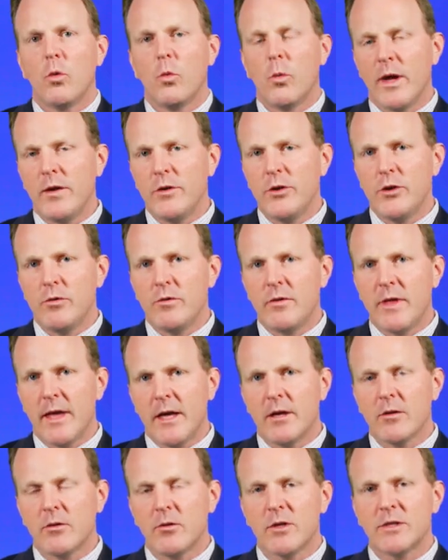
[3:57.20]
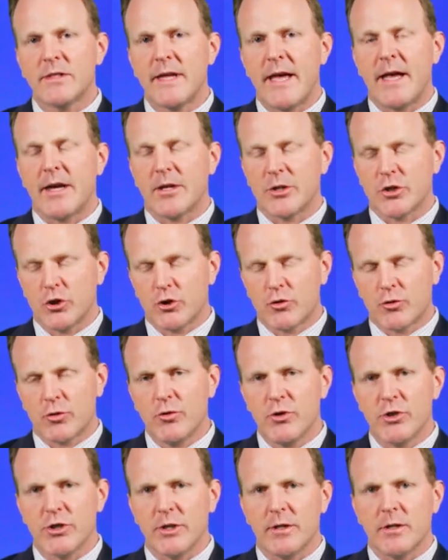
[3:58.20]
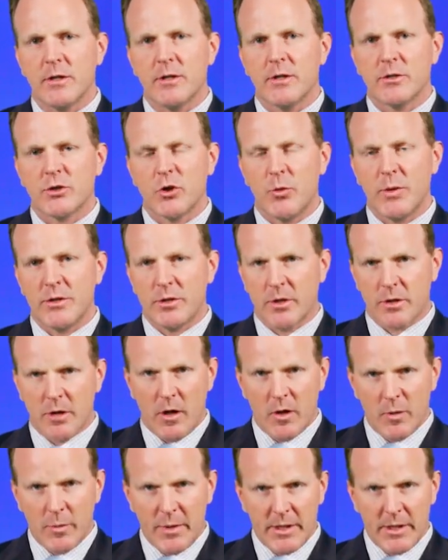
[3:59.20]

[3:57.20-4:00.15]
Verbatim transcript: When you then looked at extrusion, so we took all